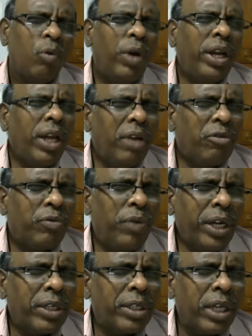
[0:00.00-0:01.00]
when
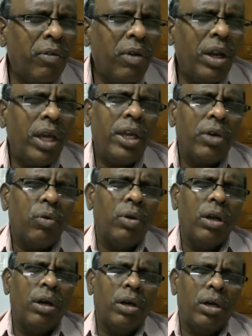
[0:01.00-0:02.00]
effectively you
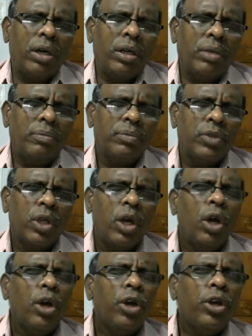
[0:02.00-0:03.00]
learn,
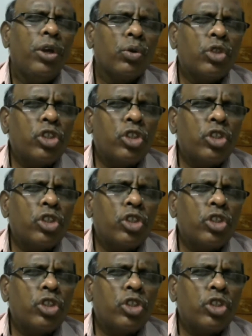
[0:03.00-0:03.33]
you